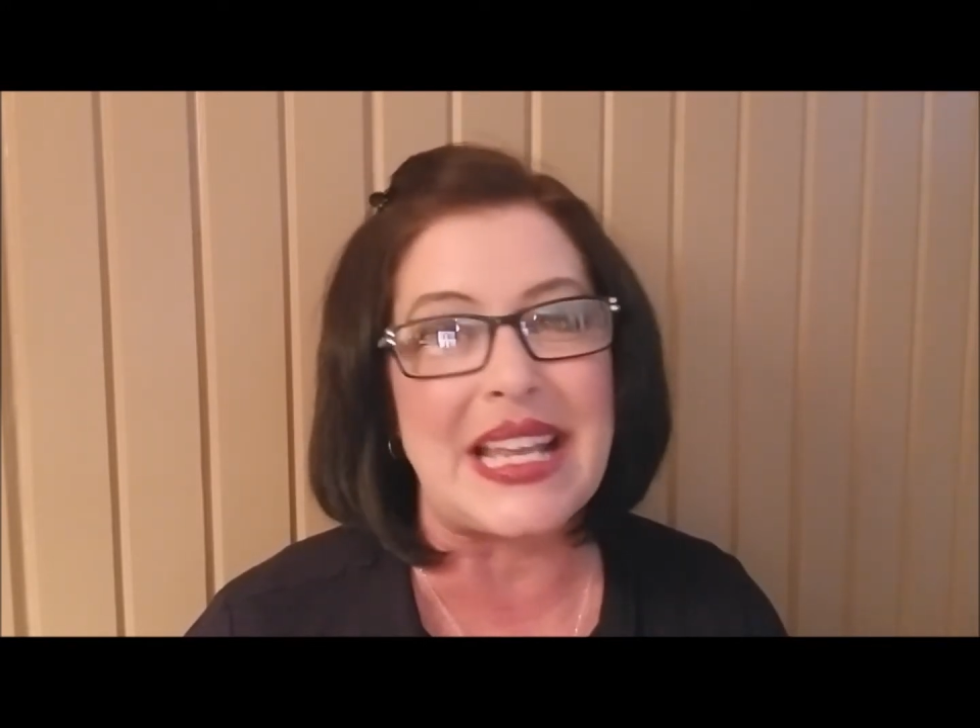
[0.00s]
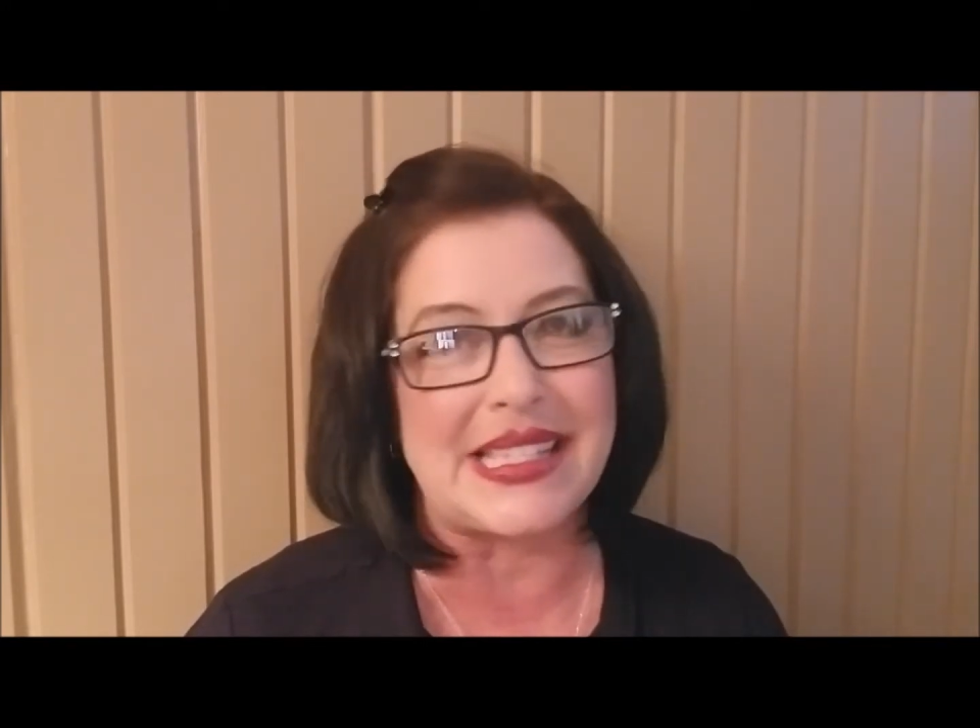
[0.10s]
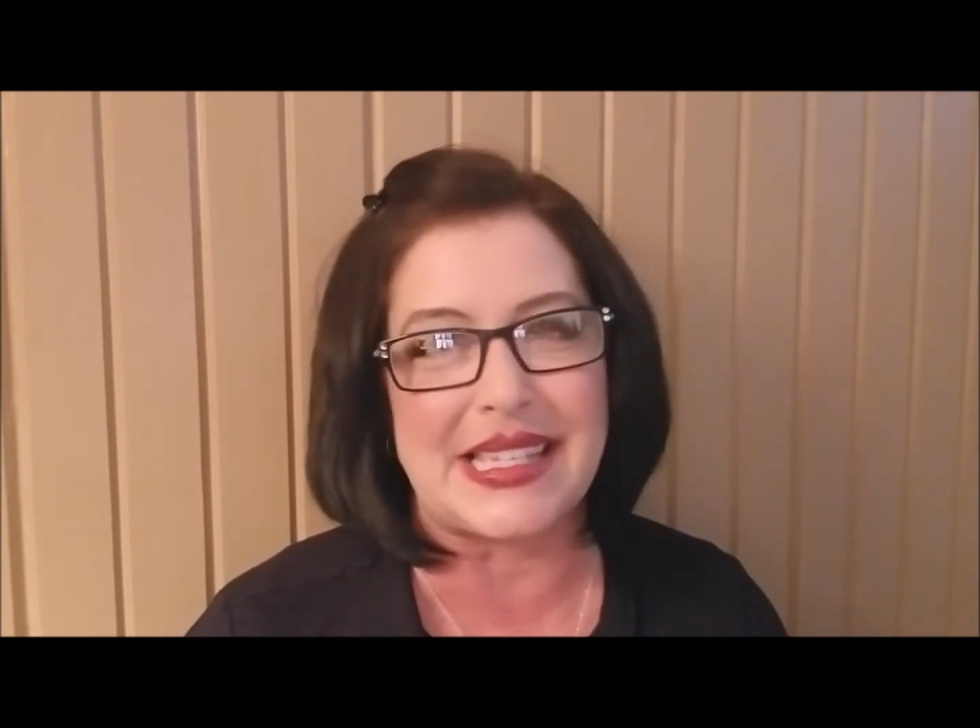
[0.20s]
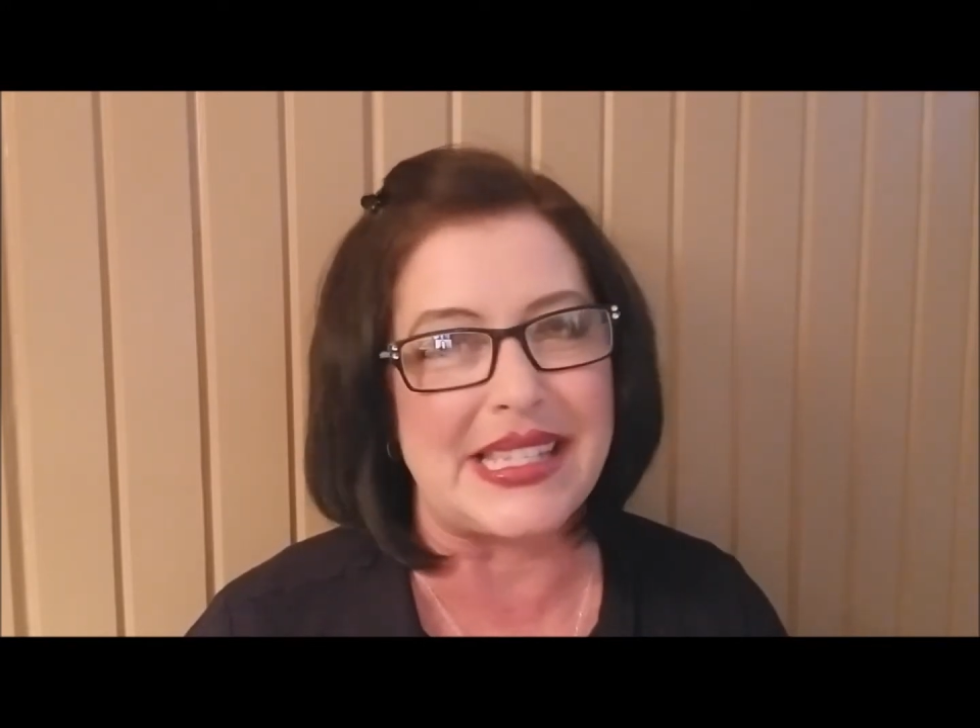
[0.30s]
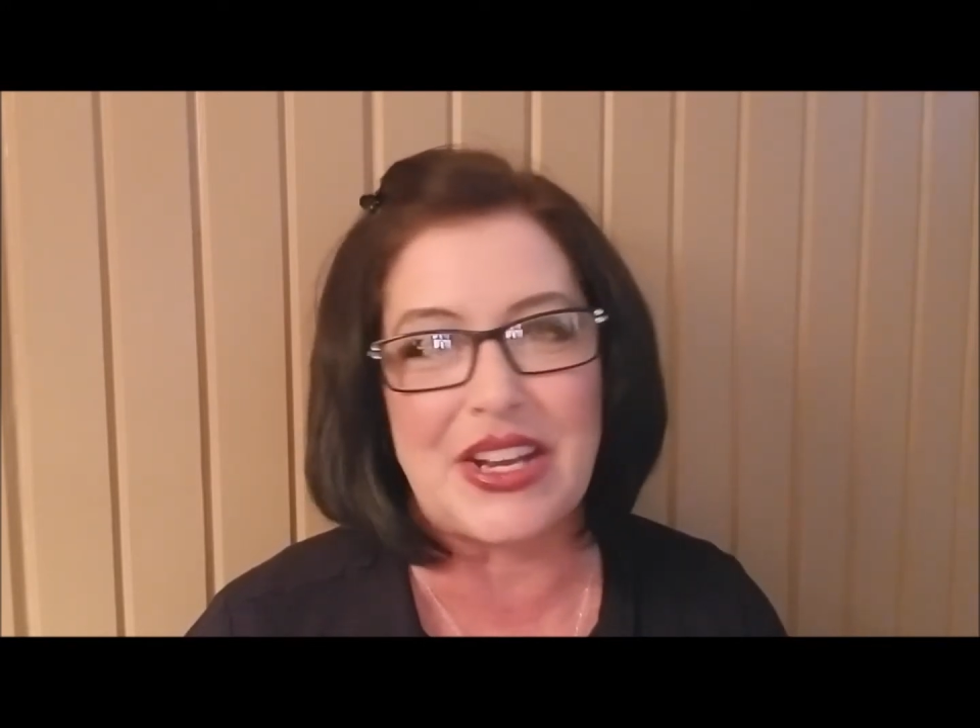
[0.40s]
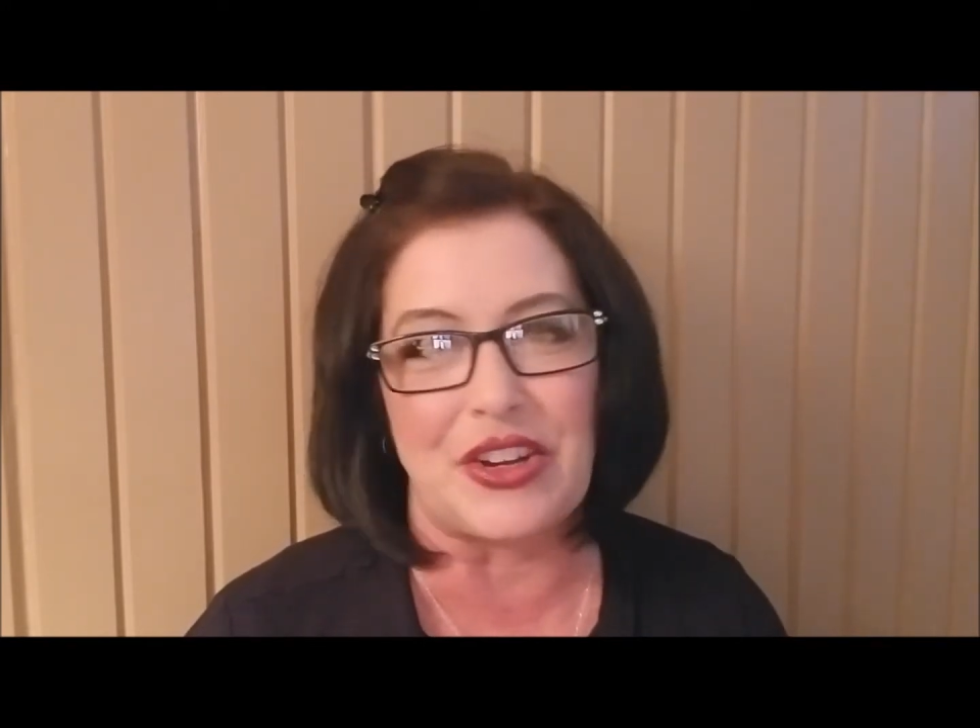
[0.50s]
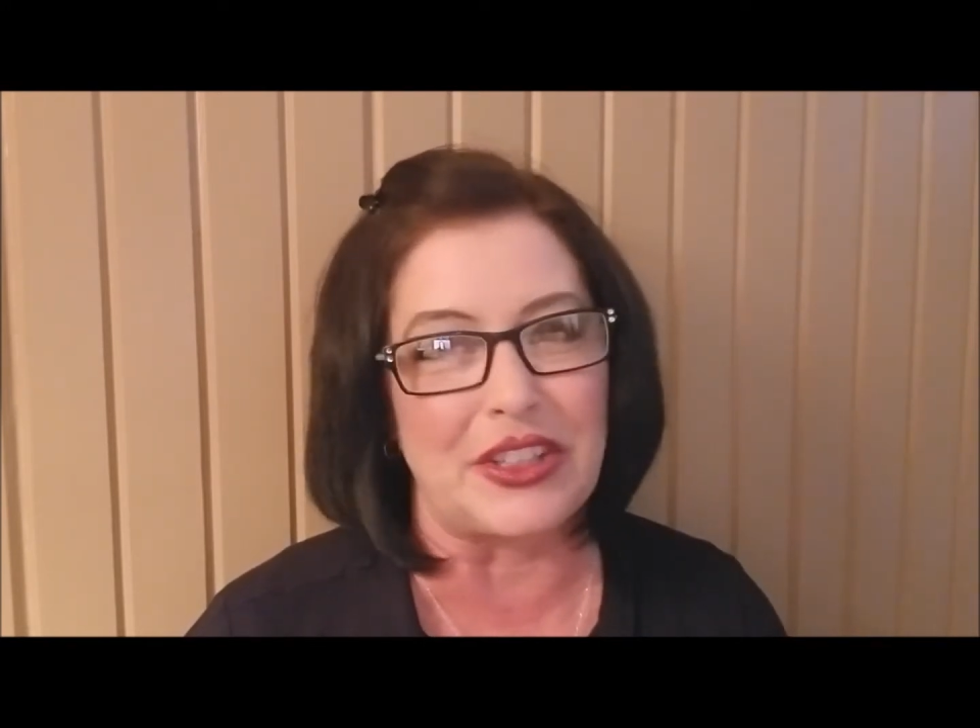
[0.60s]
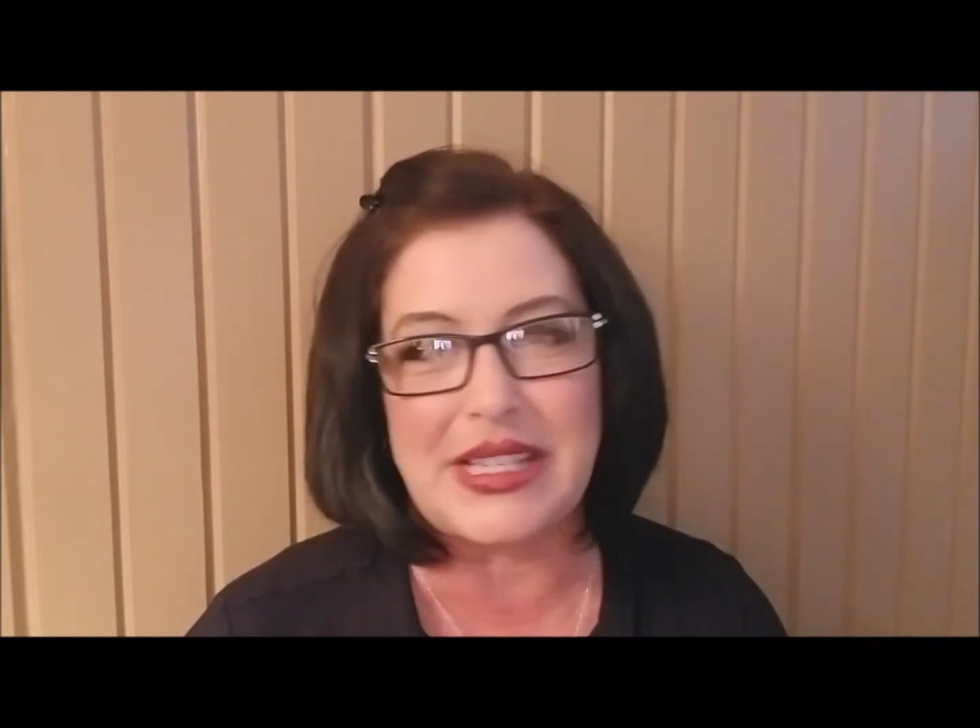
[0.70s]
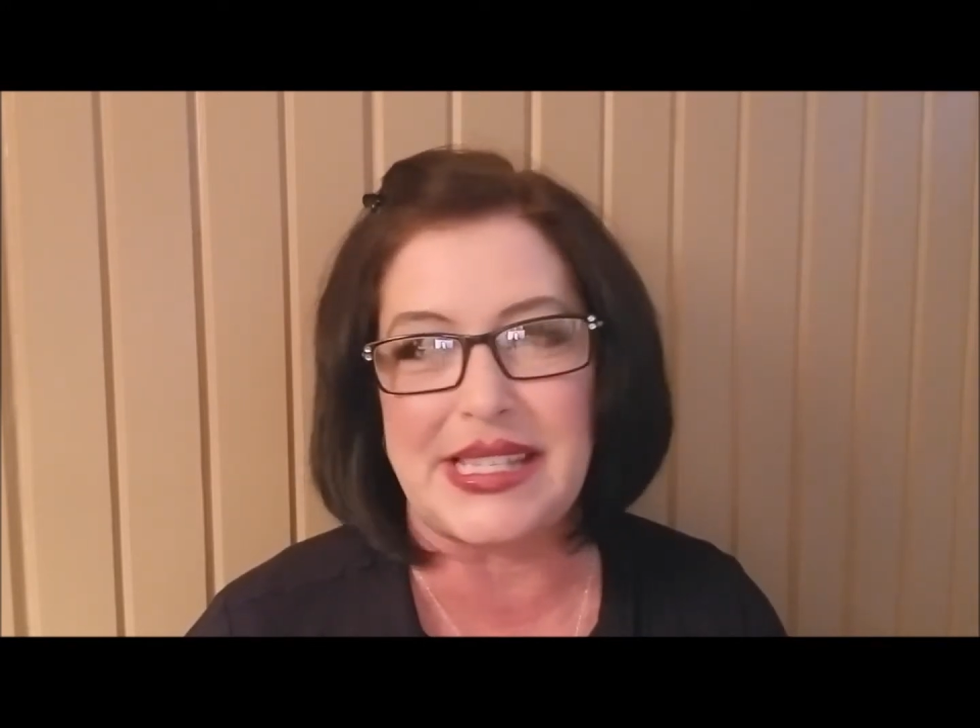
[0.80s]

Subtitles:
necessarily